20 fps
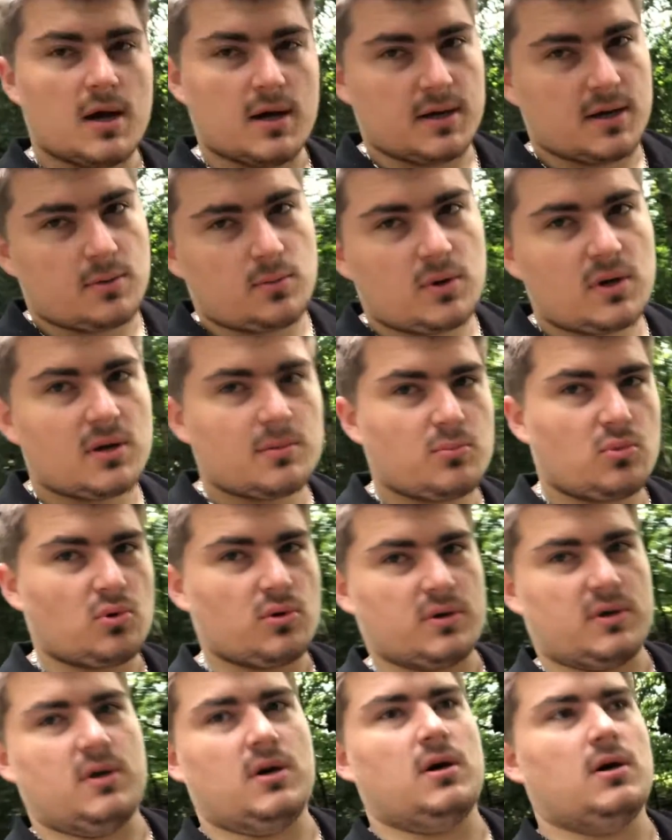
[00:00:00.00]
Now, when I
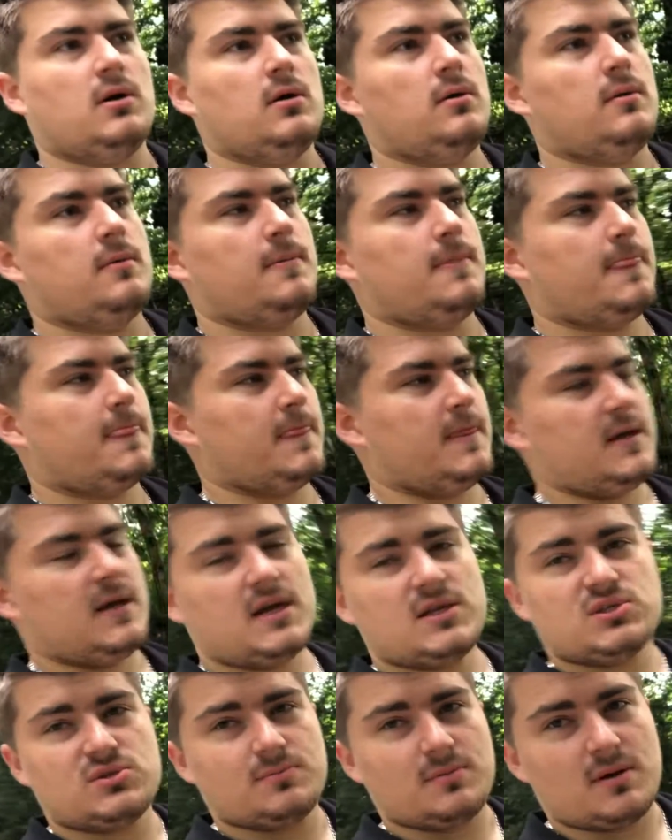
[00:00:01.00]
bought the car, the
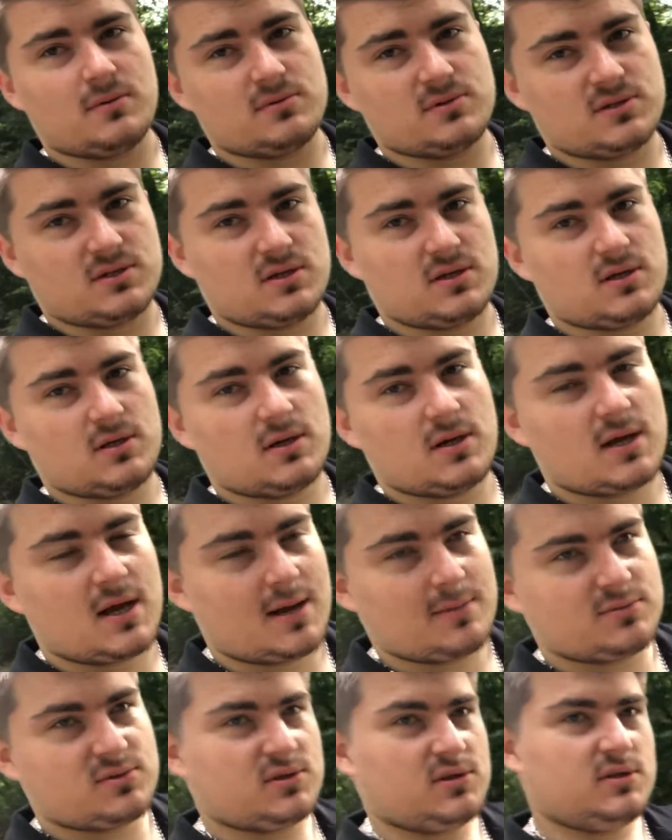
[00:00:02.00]
engine bay was in an
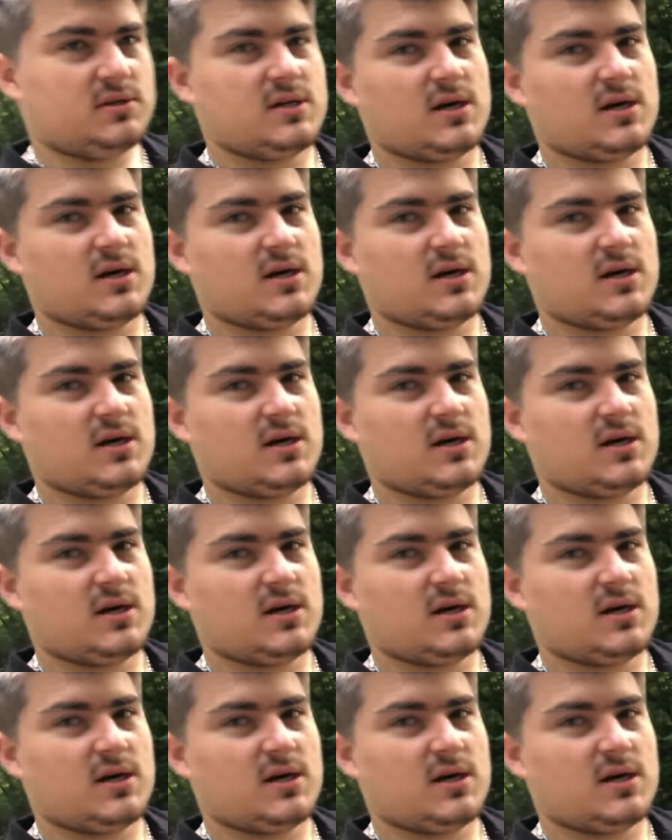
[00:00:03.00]
absolutely